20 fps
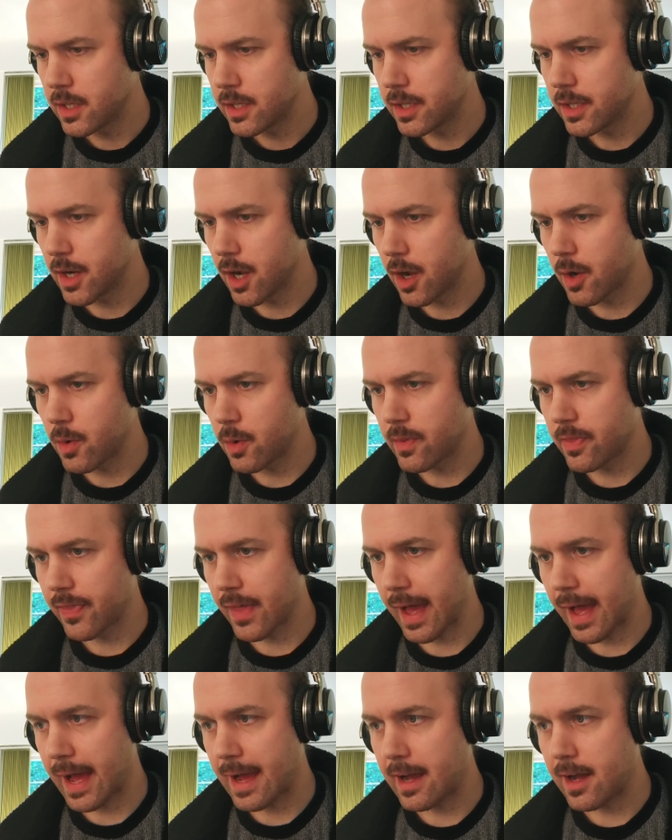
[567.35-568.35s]

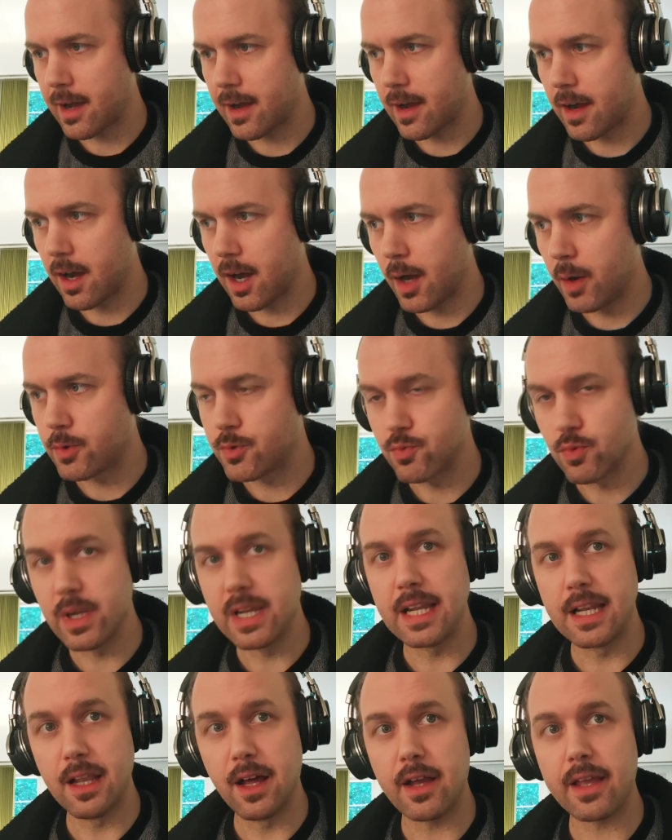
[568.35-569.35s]
that I was
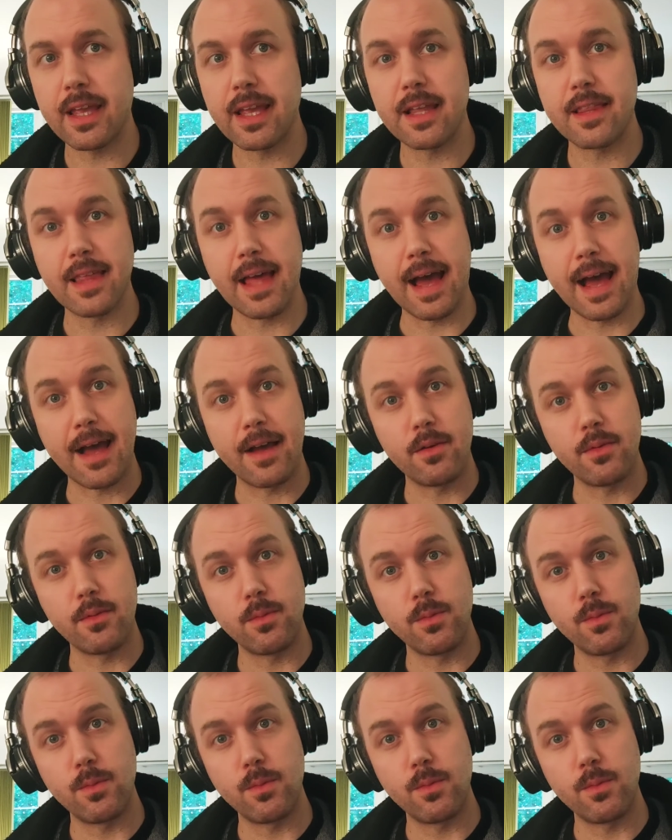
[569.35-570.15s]
really lucky that